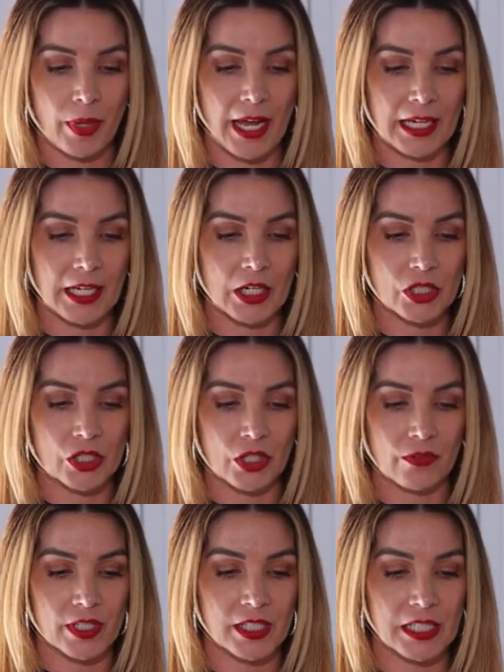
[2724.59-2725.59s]
pet care
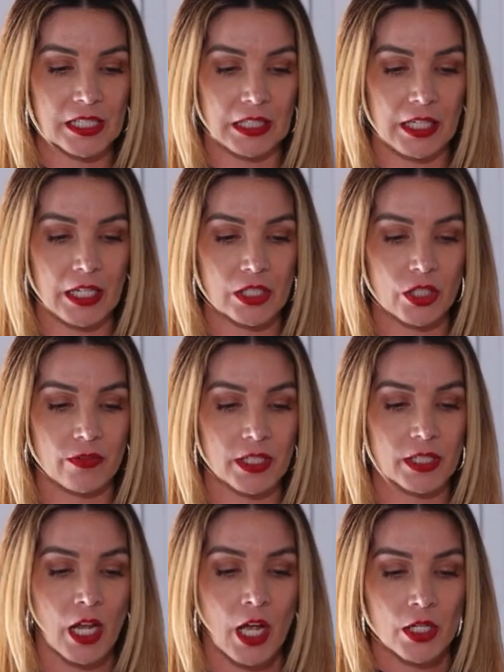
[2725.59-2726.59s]
services, cleaning services.